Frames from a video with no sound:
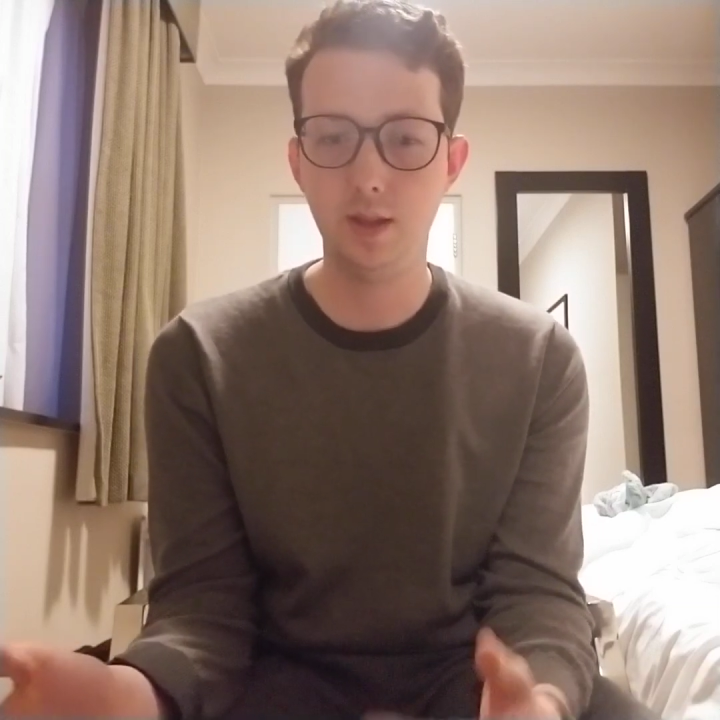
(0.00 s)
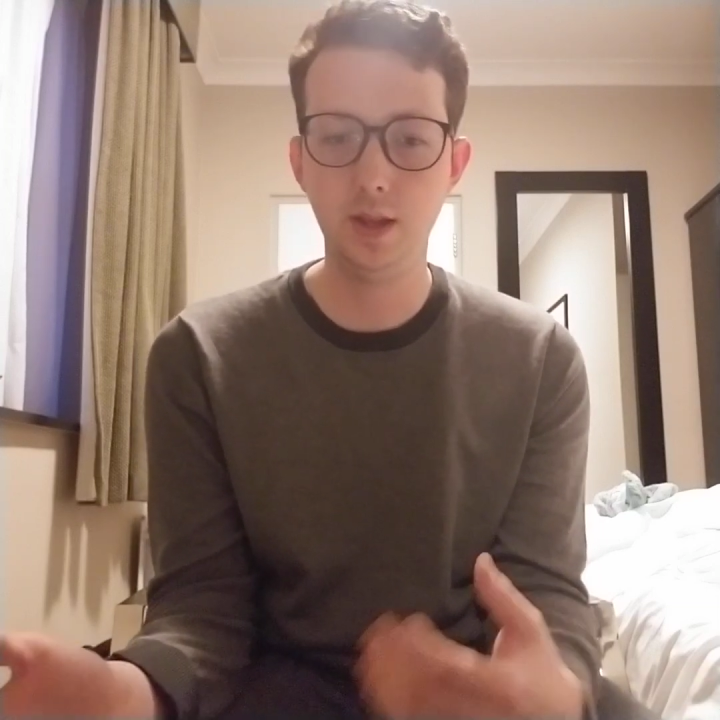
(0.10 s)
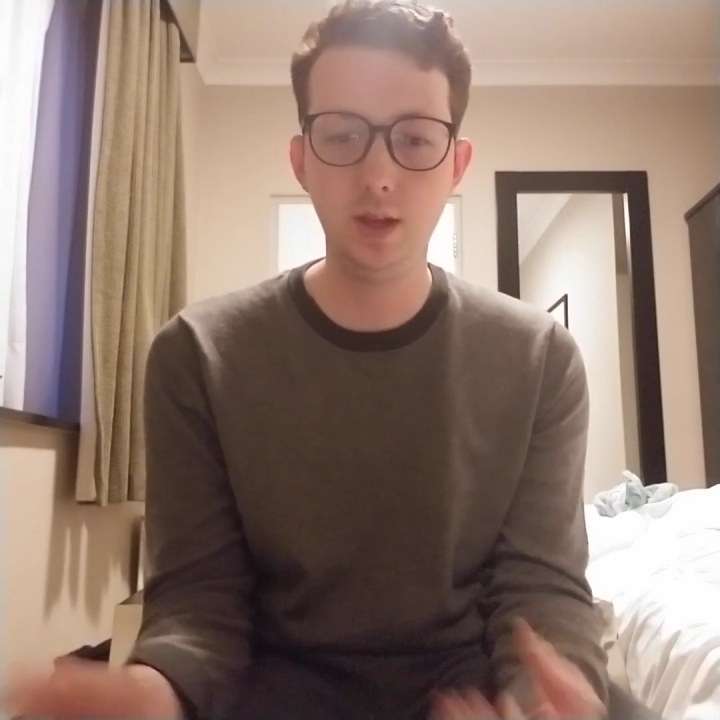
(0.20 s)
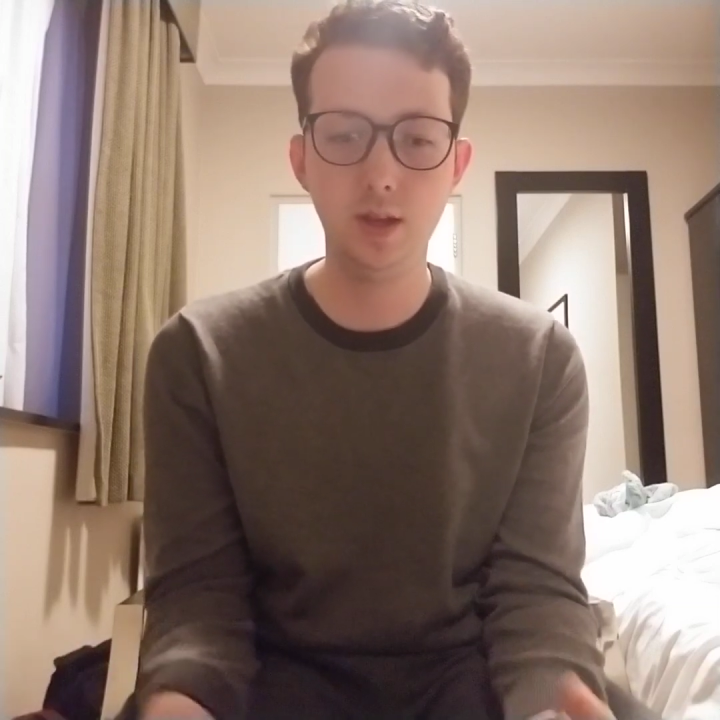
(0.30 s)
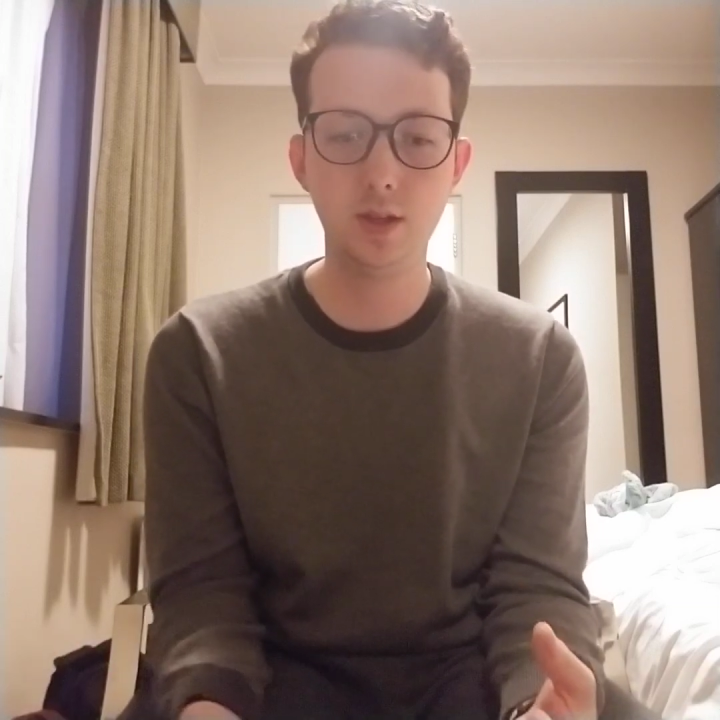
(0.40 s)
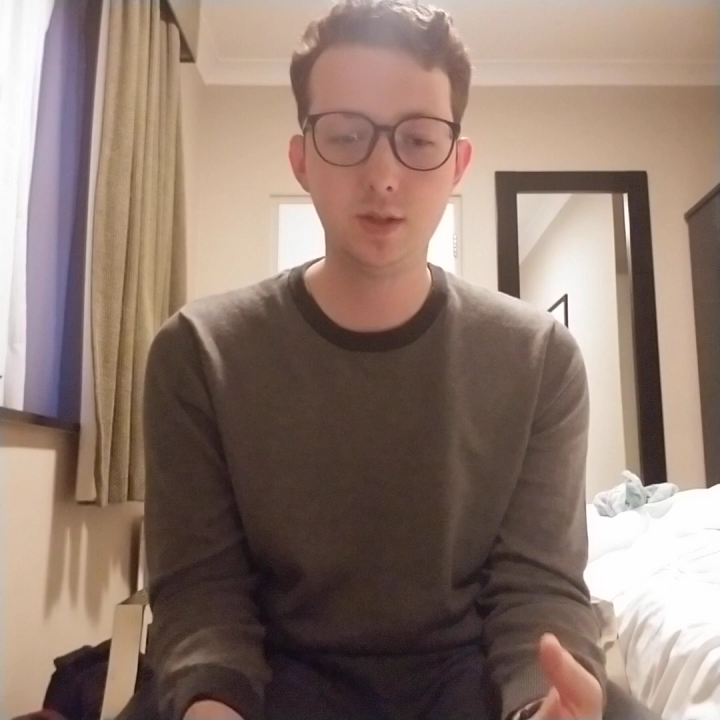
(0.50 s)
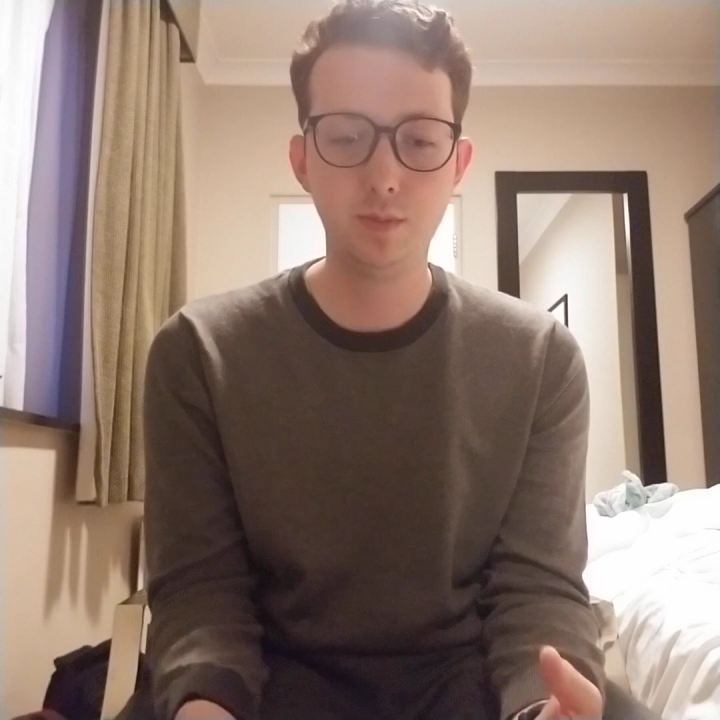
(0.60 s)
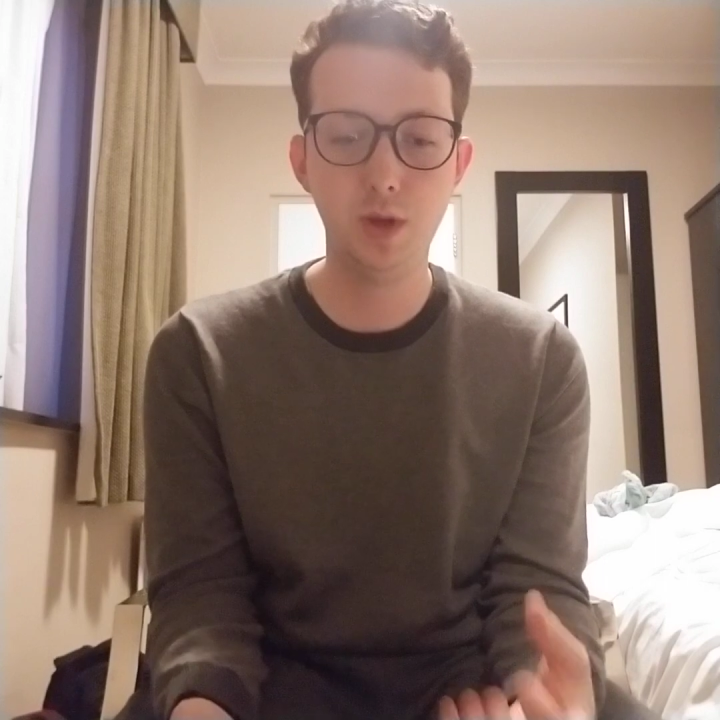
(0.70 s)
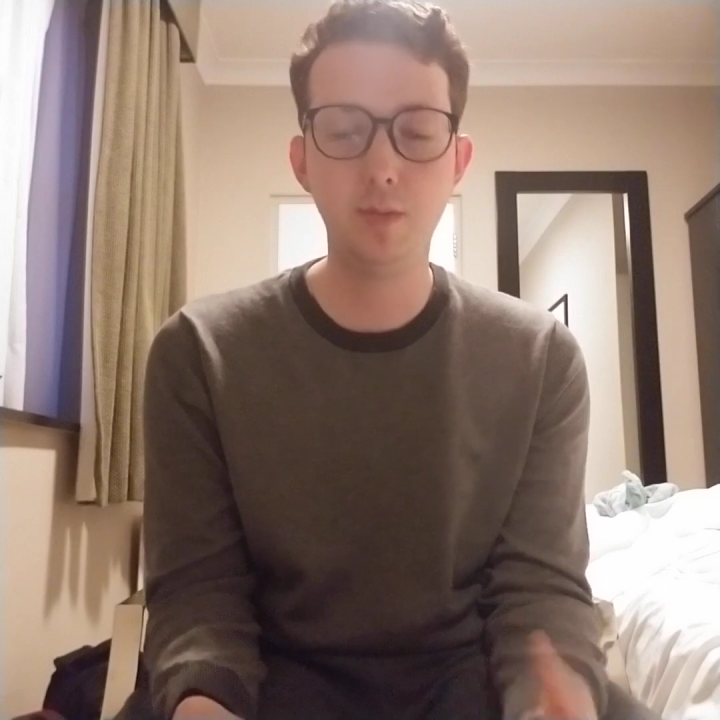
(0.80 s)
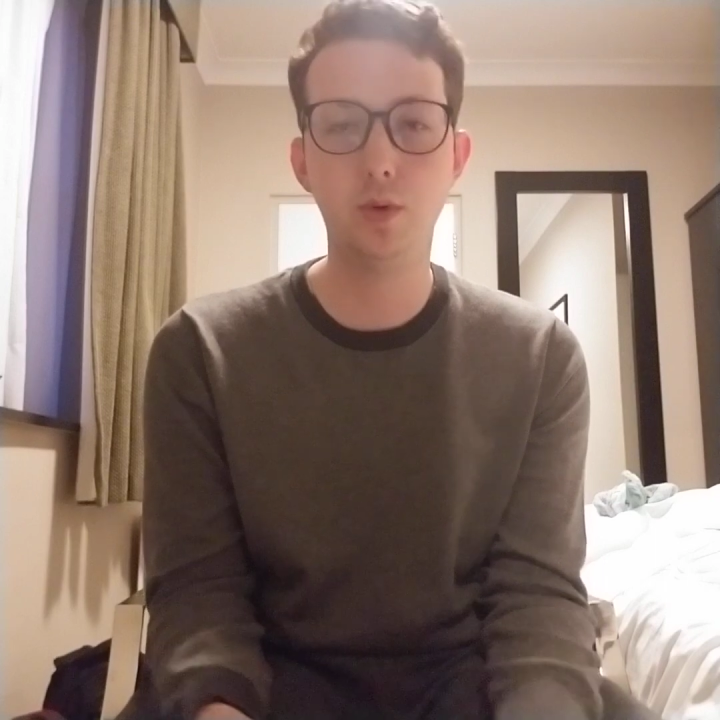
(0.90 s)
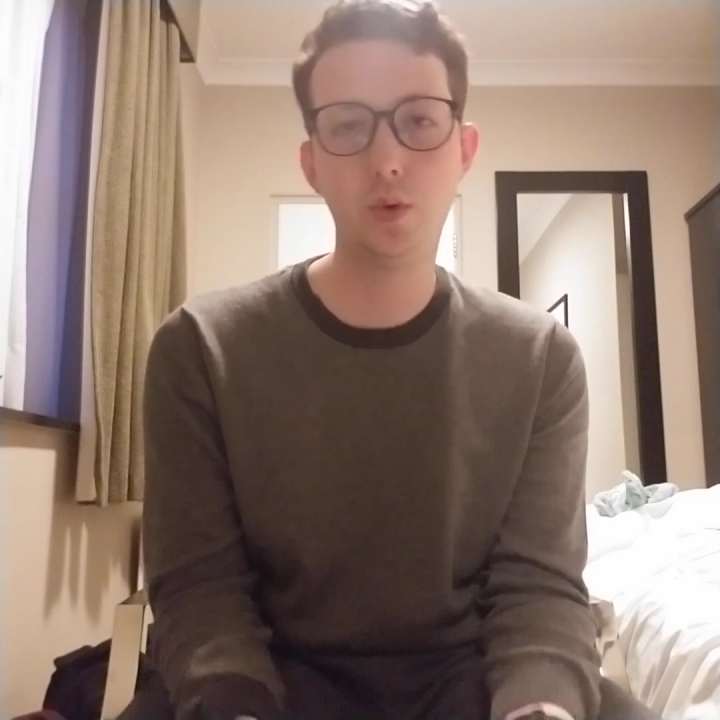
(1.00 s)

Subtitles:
these people